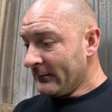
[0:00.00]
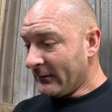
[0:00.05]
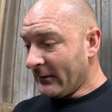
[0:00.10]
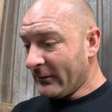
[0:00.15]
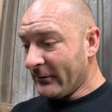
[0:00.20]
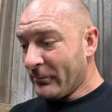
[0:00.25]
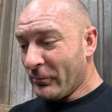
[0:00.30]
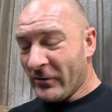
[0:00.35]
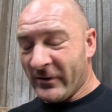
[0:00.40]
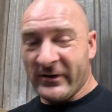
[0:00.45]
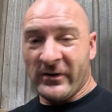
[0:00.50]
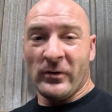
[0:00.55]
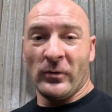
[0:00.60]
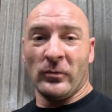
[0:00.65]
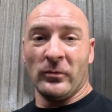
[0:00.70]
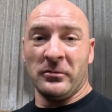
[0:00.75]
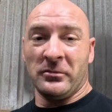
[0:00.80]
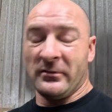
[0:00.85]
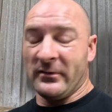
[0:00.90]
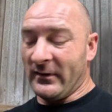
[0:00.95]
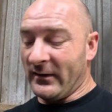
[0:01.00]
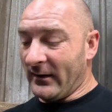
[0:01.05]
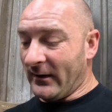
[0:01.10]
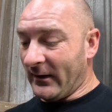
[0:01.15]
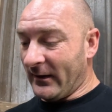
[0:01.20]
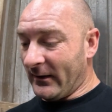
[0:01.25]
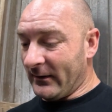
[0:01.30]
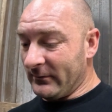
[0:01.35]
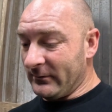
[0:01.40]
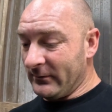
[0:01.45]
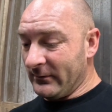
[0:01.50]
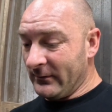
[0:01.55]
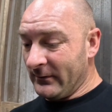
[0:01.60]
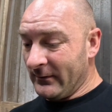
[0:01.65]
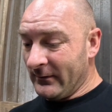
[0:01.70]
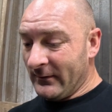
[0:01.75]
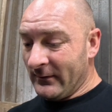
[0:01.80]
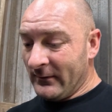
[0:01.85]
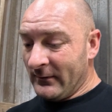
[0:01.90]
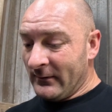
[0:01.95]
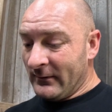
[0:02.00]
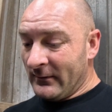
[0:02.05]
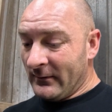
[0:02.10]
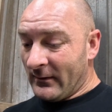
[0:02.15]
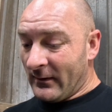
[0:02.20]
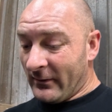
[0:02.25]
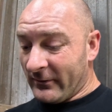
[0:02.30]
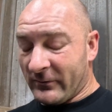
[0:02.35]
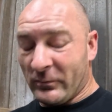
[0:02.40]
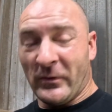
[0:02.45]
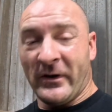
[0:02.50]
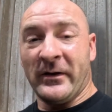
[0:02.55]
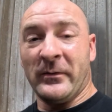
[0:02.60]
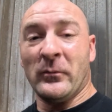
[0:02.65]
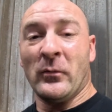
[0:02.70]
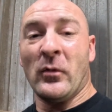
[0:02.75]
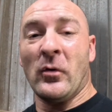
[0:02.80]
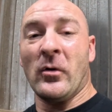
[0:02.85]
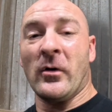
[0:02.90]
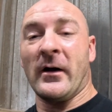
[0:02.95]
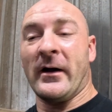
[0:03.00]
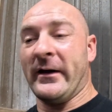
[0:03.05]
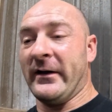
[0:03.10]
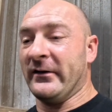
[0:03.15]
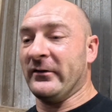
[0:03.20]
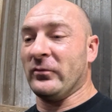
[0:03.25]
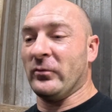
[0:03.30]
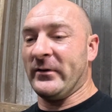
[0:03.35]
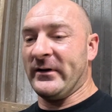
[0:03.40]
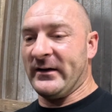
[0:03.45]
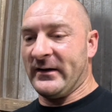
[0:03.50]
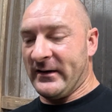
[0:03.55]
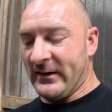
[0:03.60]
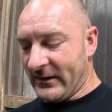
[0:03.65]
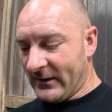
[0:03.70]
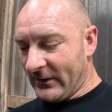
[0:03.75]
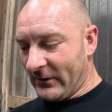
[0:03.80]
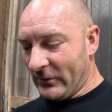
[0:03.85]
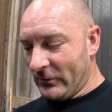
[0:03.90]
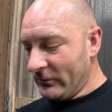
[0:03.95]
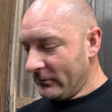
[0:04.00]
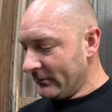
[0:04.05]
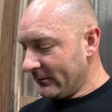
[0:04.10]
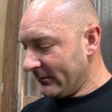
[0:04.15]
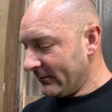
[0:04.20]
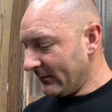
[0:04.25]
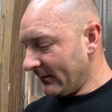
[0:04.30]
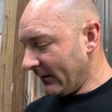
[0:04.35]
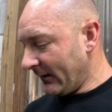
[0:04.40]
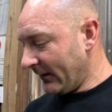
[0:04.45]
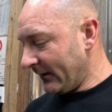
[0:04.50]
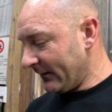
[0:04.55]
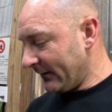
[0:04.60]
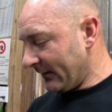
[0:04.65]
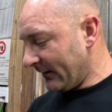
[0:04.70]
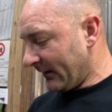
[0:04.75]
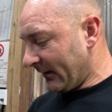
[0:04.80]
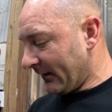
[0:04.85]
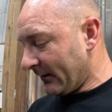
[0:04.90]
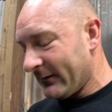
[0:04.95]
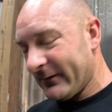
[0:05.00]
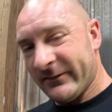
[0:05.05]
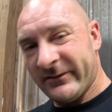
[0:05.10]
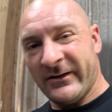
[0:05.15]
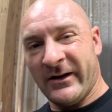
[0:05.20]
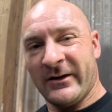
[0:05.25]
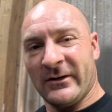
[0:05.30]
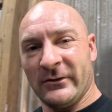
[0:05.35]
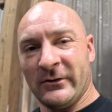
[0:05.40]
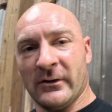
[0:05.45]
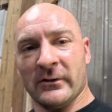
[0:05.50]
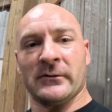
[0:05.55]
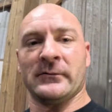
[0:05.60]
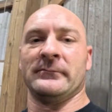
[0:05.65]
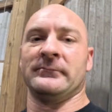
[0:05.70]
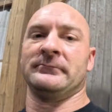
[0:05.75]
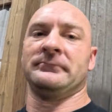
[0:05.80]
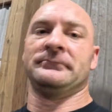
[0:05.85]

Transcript: So it's pretty cool. I'll explain more as we go, and let's take a look.